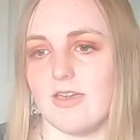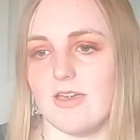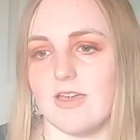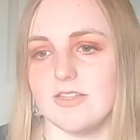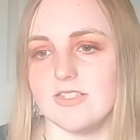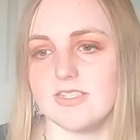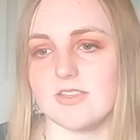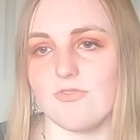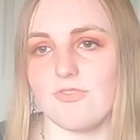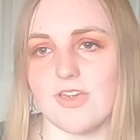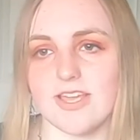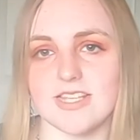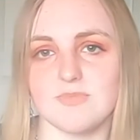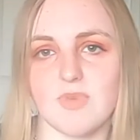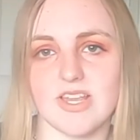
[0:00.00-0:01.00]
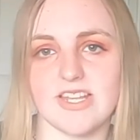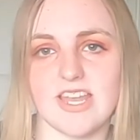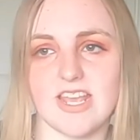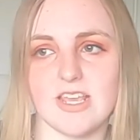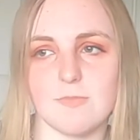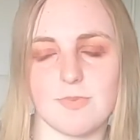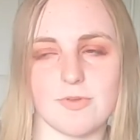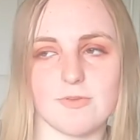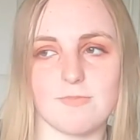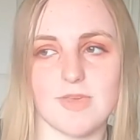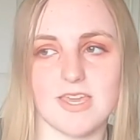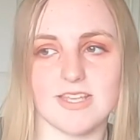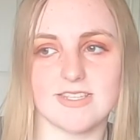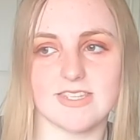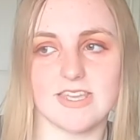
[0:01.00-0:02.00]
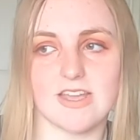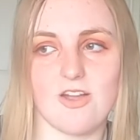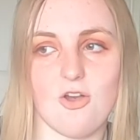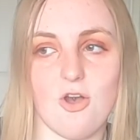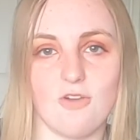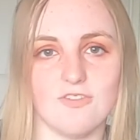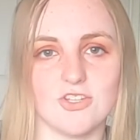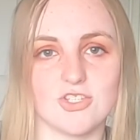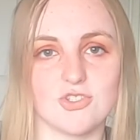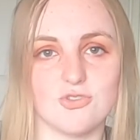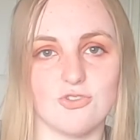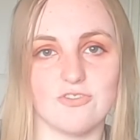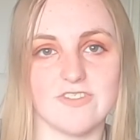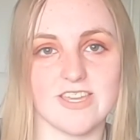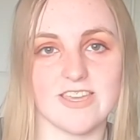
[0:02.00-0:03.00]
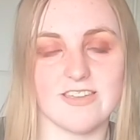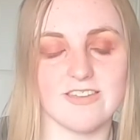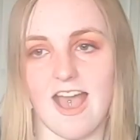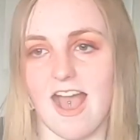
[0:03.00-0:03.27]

And so that is my nape piercing horror story.